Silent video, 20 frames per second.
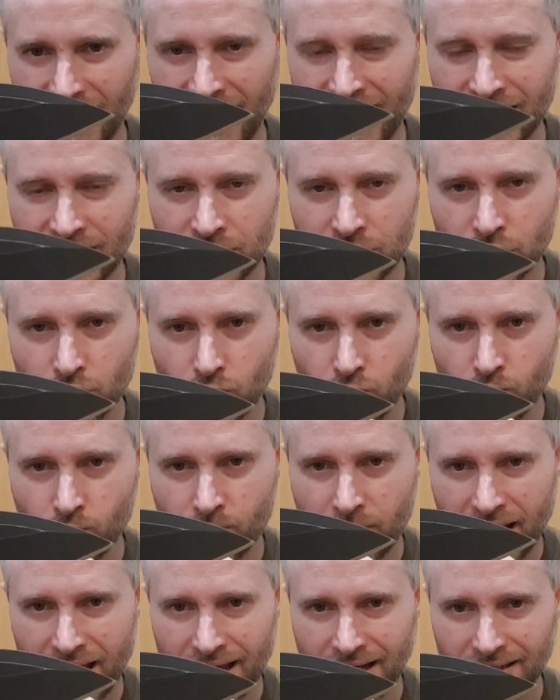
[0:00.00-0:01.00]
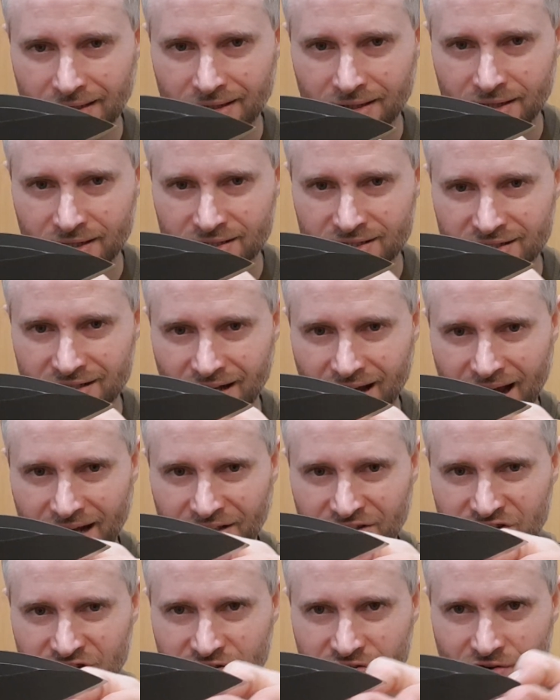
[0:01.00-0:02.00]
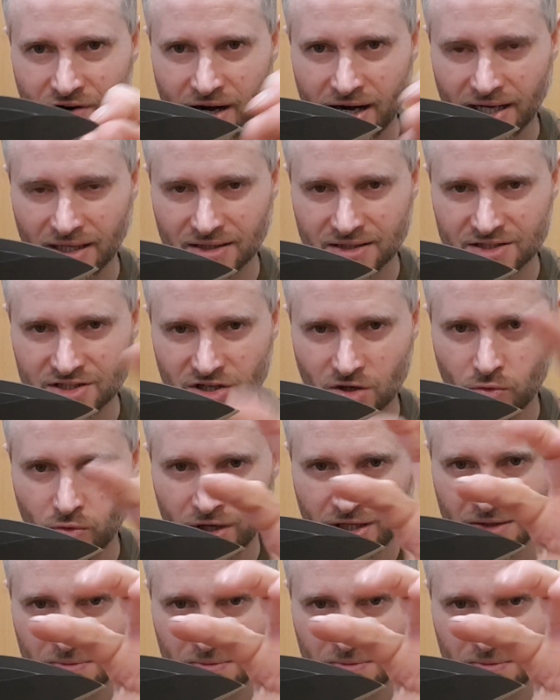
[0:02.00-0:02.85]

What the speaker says: and you make this line straight. So it